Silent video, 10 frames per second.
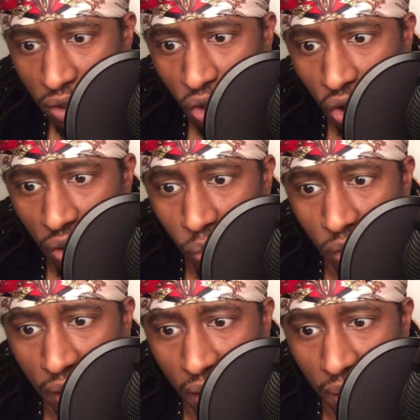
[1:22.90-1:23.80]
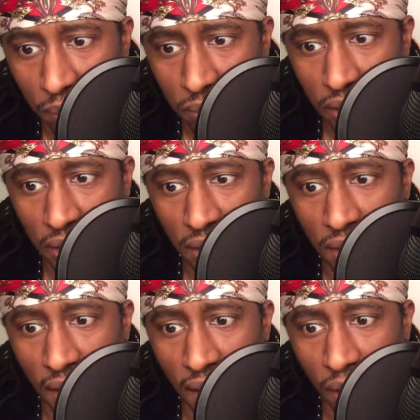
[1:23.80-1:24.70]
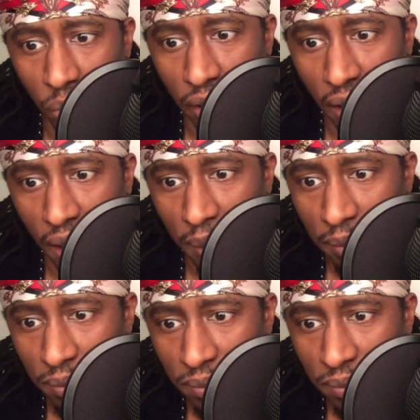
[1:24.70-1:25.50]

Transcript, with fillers: Lauren, what up? Elon, what up?